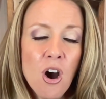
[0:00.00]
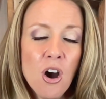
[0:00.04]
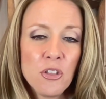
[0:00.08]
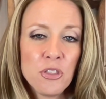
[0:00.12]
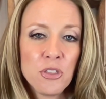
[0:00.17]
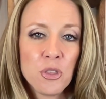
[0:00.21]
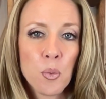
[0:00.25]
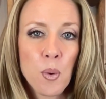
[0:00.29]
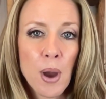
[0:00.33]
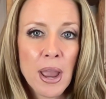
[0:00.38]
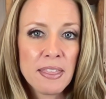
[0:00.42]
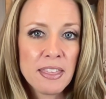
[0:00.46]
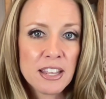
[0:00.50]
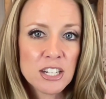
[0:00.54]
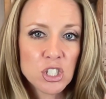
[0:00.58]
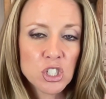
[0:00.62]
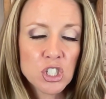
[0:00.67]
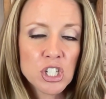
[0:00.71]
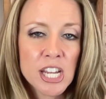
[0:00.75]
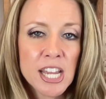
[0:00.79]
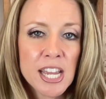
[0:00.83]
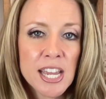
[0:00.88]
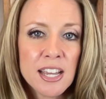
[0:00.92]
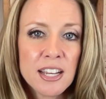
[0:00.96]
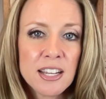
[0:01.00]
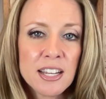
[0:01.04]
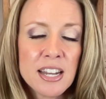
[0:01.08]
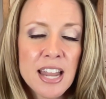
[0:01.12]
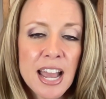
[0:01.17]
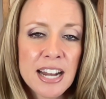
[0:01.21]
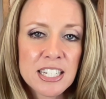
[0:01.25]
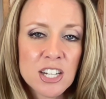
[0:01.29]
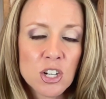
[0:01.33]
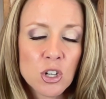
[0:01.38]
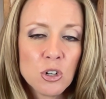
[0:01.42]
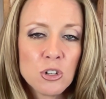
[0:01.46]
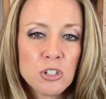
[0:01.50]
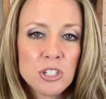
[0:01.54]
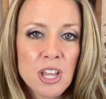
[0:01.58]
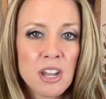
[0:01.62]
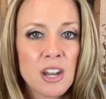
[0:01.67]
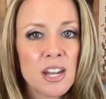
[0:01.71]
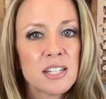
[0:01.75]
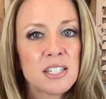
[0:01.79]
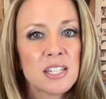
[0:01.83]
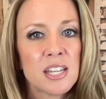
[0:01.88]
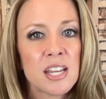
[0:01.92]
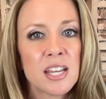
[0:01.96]
The way that she connected her
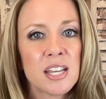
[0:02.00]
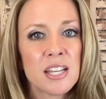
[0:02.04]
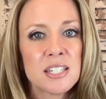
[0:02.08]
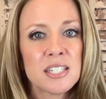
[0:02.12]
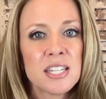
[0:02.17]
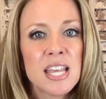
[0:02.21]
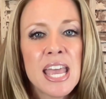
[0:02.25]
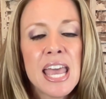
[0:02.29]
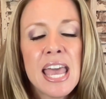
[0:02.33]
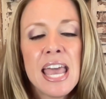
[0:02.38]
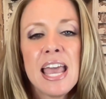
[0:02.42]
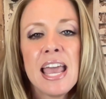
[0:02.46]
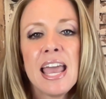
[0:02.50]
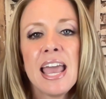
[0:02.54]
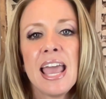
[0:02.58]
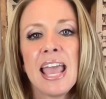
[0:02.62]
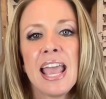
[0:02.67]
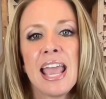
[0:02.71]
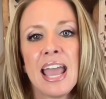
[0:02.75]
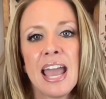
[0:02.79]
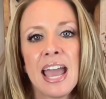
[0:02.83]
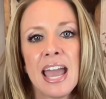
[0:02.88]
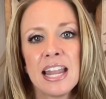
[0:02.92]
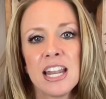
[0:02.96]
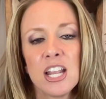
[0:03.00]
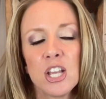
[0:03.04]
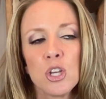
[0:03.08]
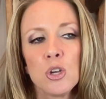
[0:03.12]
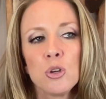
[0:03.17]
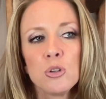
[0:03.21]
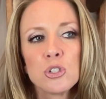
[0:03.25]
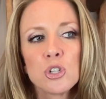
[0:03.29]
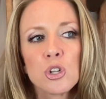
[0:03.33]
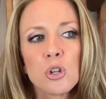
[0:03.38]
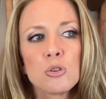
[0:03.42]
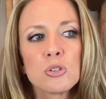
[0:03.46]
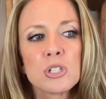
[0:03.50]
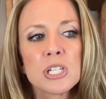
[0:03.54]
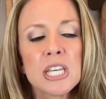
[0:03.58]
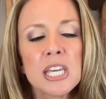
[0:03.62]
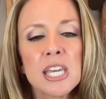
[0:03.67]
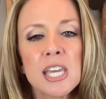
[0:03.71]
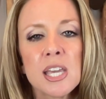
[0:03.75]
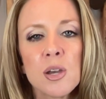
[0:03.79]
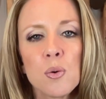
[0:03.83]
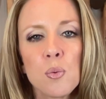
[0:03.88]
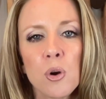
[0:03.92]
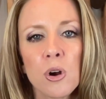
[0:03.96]
sentences and used those
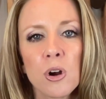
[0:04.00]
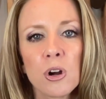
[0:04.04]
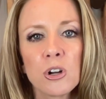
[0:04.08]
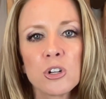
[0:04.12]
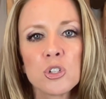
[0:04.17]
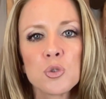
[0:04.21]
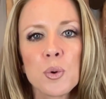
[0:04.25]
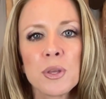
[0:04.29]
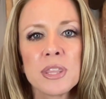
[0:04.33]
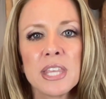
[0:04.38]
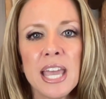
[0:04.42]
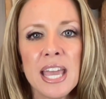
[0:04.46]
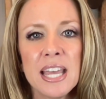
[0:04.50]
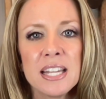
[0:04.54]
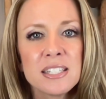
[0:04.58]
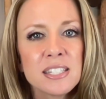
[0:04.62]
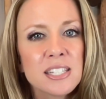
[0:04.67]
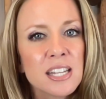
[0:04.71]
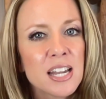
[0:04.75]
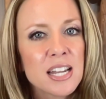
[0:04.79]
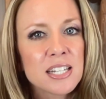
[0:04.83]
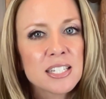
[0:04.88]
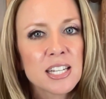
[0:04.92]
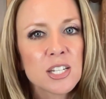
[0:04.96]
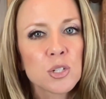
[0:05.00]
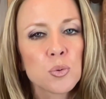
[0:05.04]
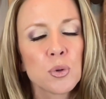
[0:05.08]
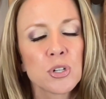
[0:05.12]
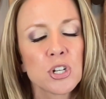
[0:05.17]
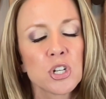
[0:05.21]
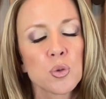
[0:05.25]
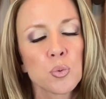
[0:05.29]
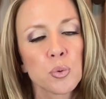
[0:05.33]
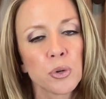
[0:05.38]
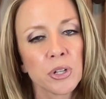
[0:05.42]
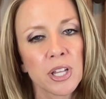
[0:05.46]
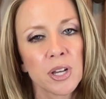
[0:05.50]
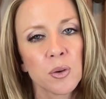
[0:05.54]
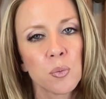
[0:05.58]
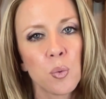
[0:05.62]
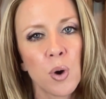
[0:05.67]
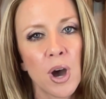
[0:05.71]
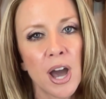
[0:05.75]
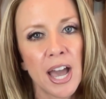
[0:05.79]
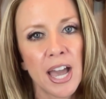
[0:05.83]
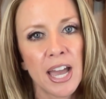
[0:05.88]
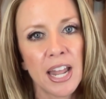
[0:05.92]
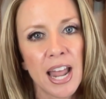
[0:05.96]
keywords within sentences, which is really
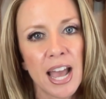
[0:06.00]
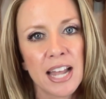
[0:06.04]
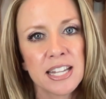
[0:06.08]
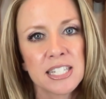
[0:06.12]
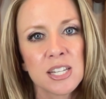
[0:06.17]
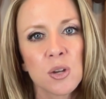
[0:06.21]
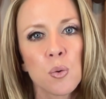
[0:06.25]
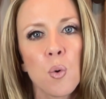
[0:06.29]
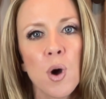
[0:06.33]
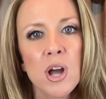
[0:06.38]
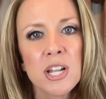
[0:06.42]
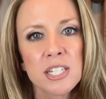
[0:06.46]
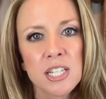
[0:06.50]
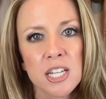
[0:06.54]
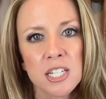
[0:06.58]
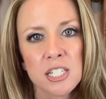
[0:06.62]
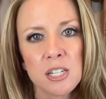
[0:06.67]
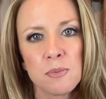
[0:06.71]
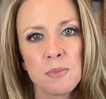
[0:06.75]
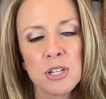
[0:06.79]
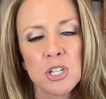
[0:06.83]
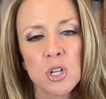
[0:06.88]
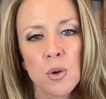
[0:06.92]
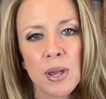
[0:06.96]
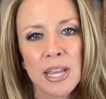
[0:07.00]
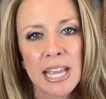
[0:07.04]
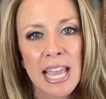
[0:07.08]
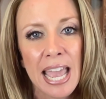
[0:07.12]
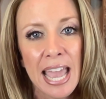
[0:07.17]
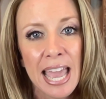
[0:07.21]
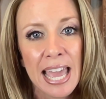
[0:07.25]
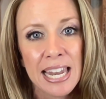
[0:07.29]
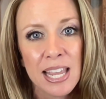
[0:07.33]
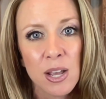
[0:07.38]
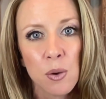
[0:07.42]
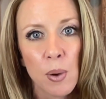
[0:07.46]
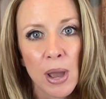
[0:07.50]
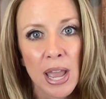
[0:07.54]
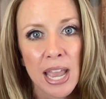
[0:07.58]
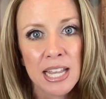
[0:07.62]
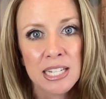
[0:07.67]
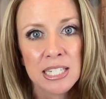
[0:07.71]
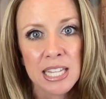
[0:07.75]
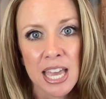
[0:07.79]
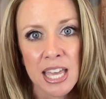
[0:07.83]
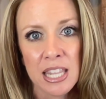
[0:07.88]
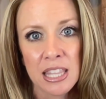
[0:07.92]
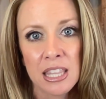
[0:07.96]
what Etsy wants us to be doing
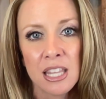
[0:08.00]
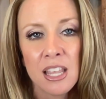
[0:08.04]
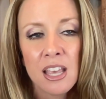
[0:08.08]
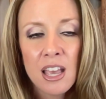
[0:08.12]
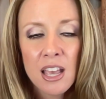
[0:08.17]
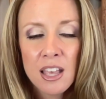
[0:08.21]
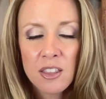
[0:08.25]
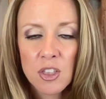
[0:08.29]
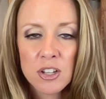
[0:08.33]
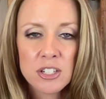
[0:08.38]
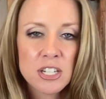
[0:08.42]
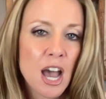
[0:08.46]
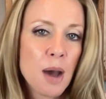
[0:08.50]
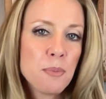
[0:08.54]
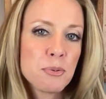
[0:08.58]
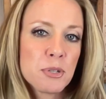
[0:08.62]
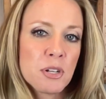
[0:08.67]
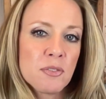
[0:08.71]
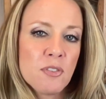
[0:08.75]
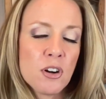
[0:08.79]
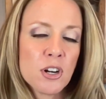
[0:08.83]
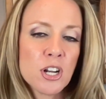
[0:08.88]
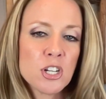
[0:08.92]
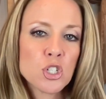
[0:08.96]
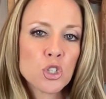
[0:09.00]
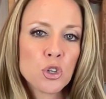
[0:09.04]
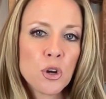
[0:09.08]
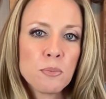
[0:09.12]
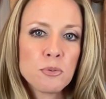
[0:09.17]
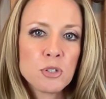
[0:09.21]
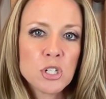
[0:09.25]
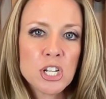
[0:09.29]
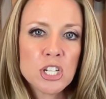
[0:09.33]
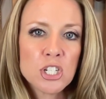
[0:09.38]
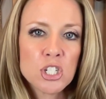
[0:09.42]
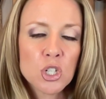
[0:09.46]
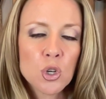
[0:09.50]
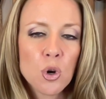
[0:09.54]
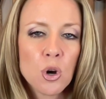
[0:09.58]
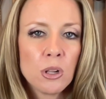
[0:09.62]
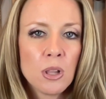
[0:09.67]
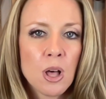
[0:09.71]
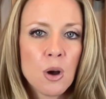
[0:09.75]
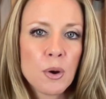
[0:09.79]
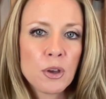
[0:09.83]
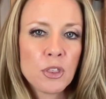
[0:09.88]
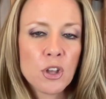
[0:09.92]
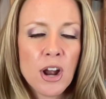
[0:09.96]
anyways in the tops of our descriptions to go
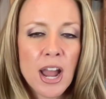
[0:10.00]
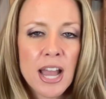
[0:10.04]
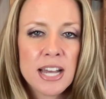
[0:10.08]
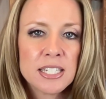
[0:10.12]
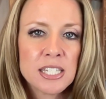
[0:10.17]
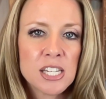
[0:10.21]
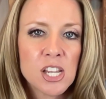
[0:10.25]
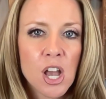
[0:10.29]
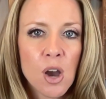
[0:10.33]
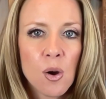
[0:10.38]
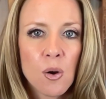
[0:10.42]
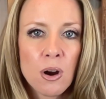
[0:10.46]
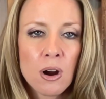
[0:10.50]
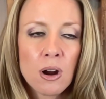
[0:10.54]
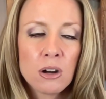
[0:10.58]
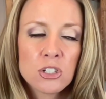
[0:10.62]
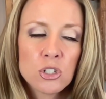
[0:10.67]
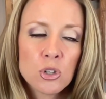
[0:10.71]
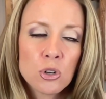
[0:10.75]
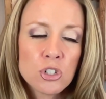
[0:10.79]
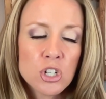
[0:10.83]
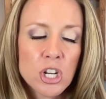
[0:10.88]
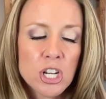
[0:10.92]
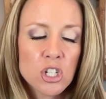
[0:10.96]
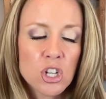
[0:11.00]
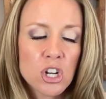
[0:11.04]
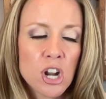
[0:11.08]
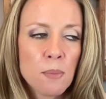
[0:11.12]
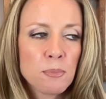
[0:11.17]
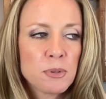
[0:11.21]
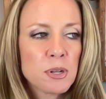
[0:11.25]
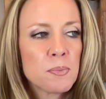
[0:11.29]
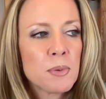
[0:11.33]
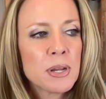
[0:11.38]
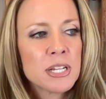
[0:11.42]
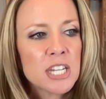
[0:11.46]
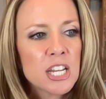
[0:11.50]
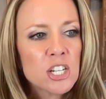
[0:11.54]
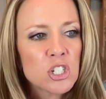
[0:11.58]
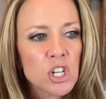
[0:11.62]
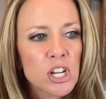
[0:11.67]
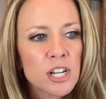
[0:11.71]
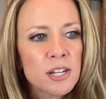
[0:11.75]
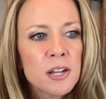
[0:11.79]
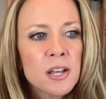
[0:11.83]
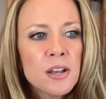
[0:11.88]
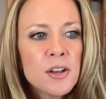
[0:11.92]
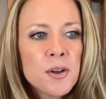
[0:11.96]
along with our SEO or our search engine
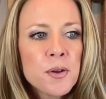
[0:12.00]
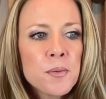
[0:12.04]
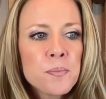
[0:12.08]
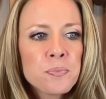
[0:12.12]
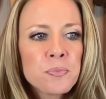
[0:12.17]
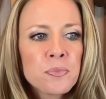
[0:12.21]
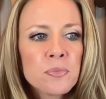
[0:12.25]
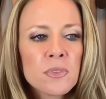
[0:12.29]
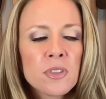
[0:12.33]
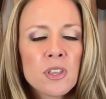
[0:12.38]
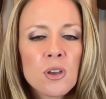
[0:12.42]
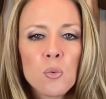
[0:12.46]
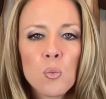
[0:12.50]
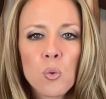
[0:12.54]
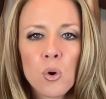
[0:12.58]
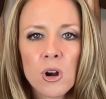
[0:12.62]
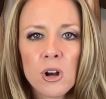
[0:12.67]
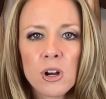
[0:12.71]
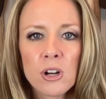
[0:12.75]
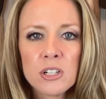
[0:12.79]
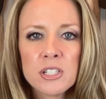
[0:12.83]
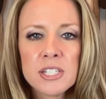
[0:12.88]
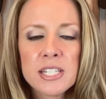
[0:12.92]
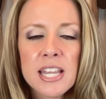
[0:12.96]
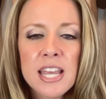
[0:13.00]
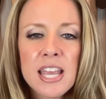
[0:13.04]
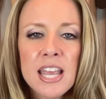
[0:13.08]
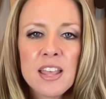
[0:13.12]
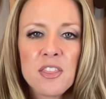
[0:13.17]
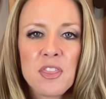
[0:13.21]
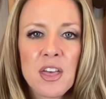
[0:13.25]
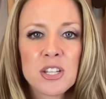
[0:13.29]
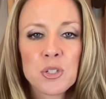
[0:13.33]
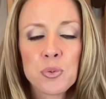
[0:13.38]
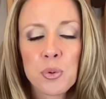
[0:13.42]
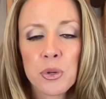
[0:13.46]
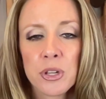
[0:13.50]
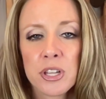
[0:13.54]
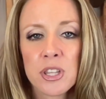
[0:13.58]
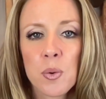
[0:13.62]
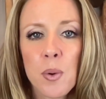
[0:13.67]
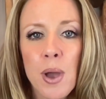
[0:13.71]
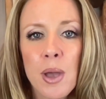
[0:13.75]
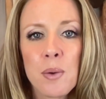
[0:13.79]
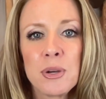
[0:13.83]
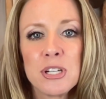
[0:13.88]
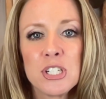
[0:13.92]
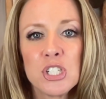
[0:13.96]
optimization words. That's really the
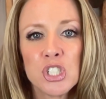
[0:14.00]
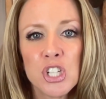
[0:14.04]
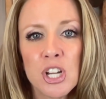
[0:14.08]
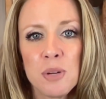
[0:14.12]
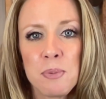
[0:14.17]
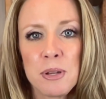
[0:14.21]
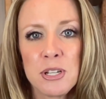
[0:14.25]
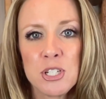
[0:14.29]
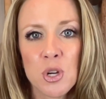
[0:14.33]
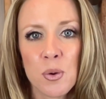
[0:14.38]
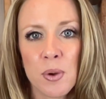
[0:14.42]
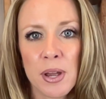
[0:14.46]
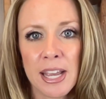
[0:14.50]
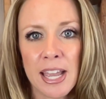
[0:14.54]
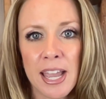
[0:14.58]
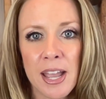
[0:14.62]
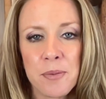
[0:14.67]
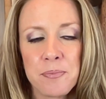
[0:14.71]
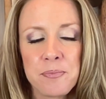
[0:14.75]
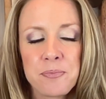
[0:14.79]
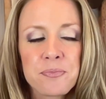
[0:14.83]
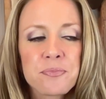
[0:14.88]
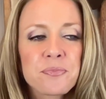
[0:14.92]
way we should be doing it.